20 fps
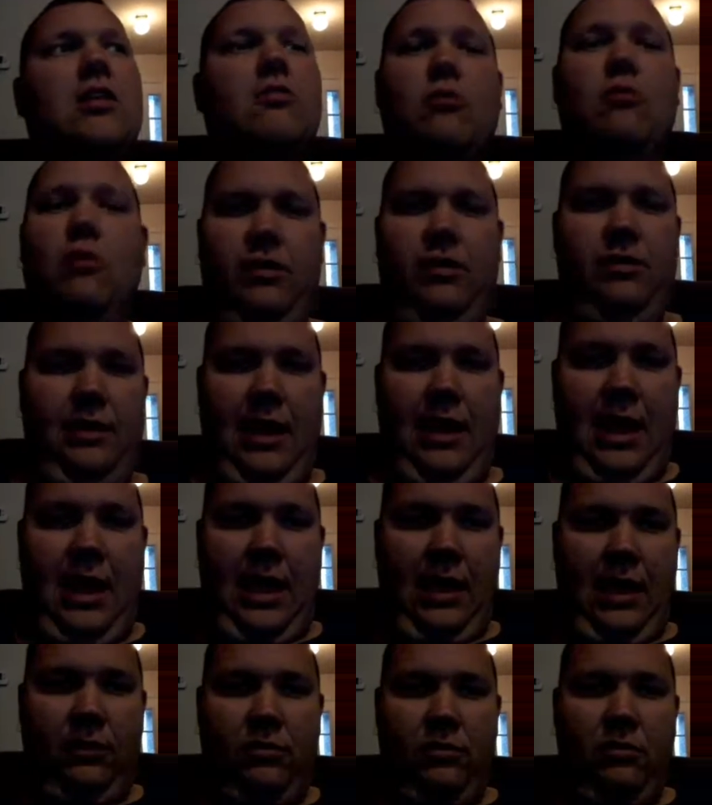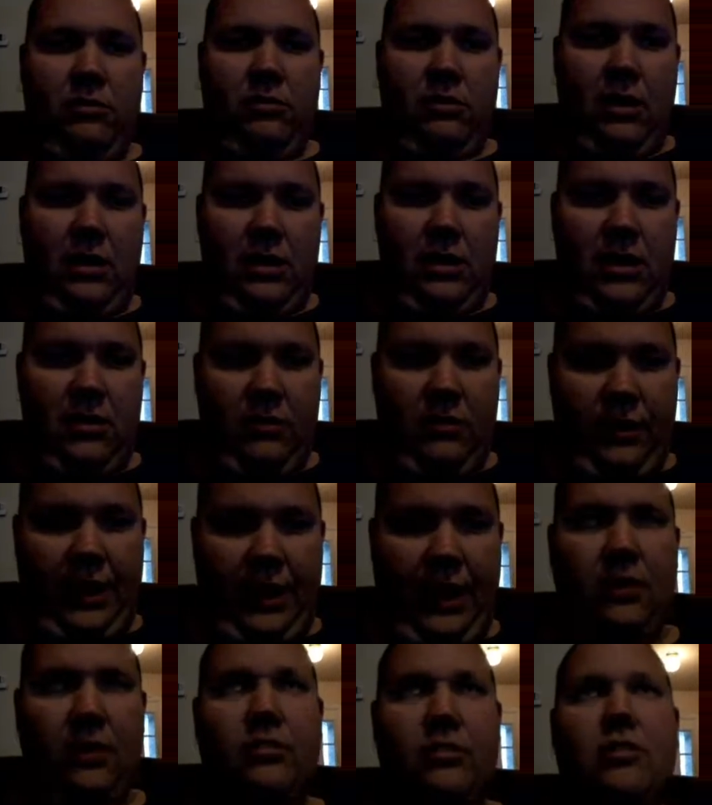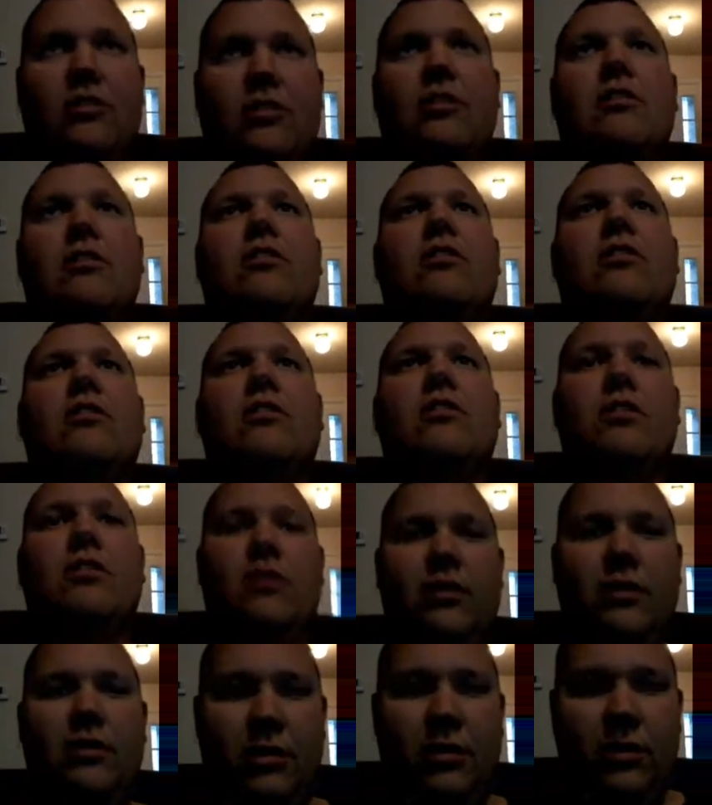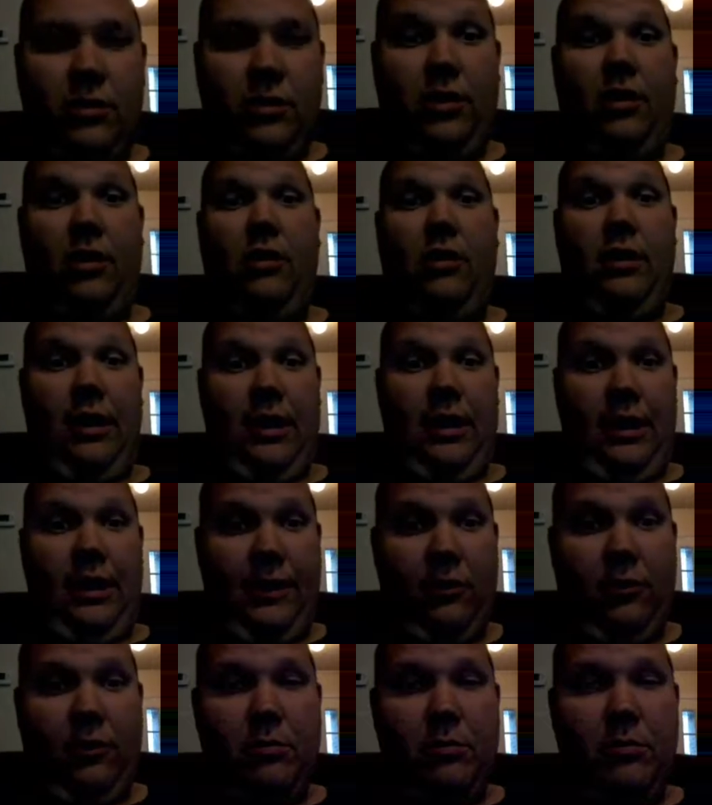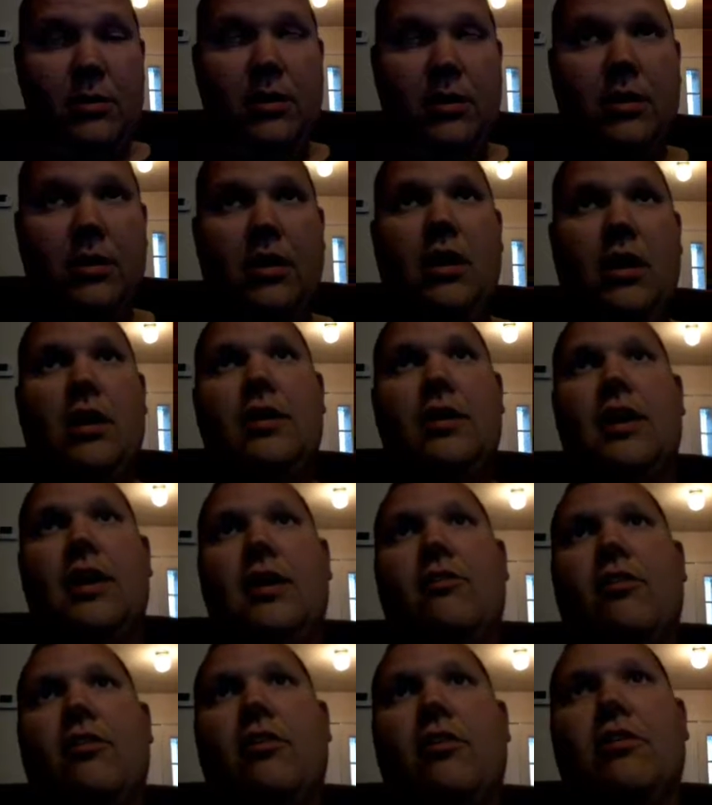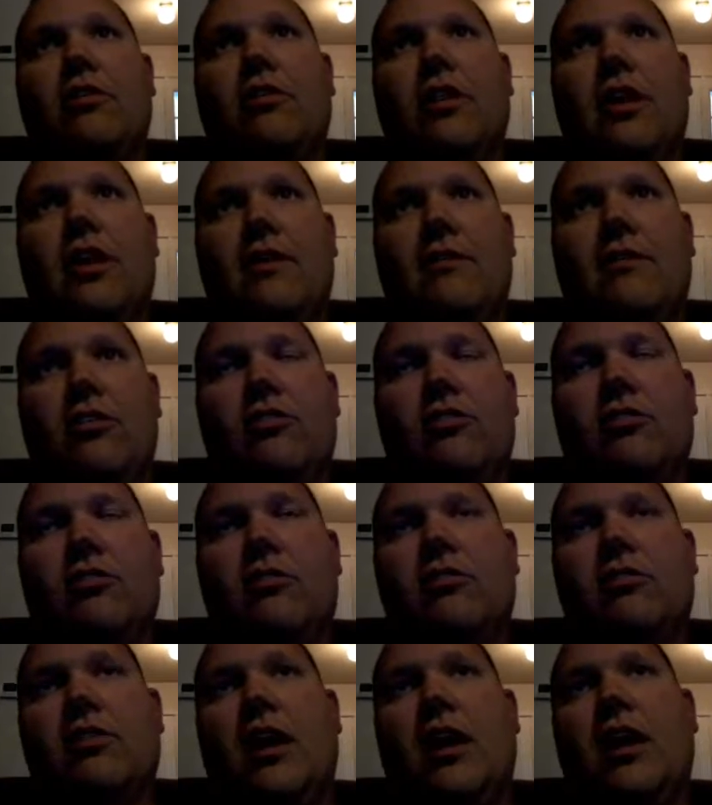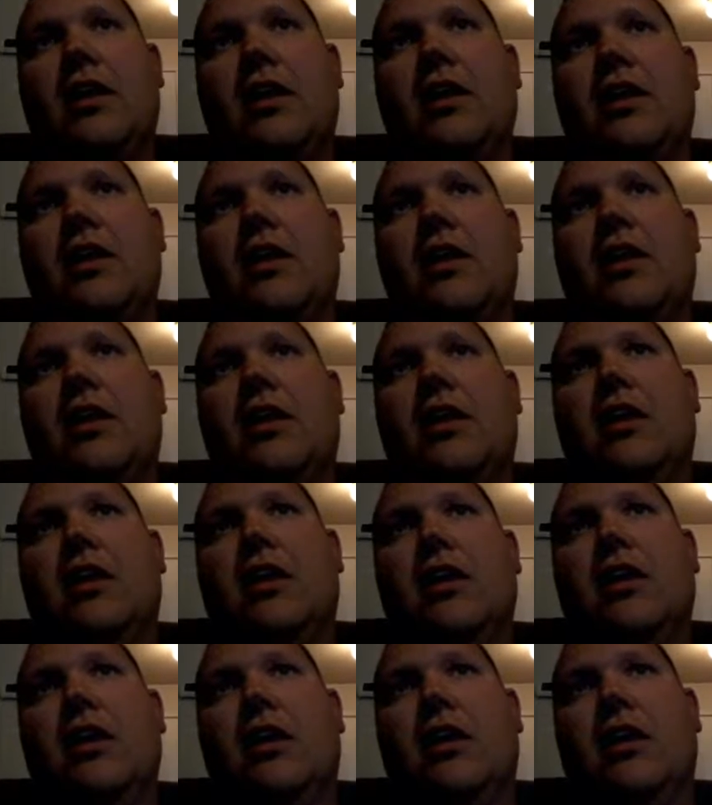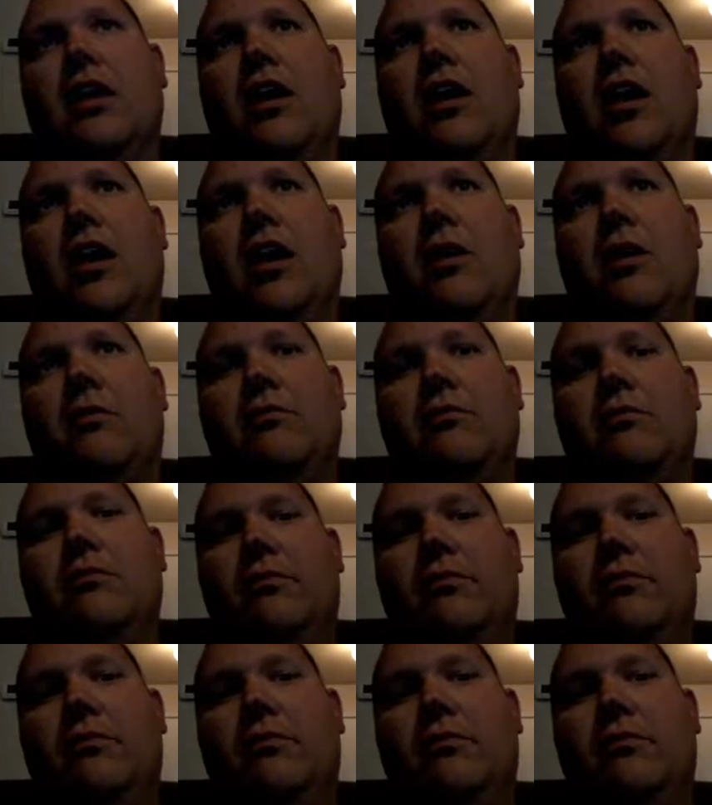Really sad. Suicide's never the answer. Call and get help. Never given to suicide. I